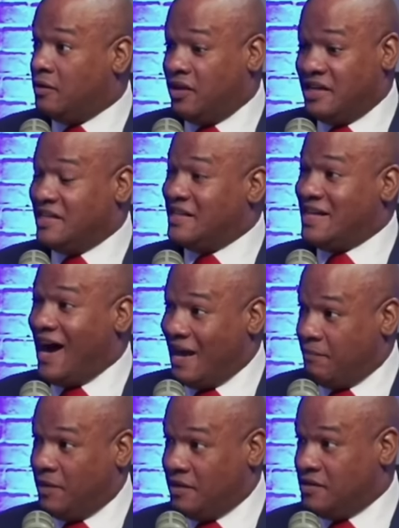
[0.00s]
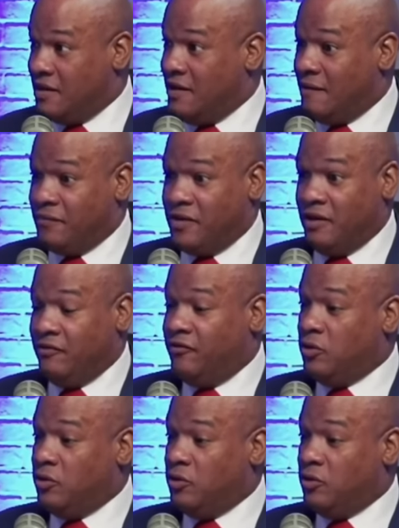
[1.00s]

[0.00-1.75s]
These indictments, the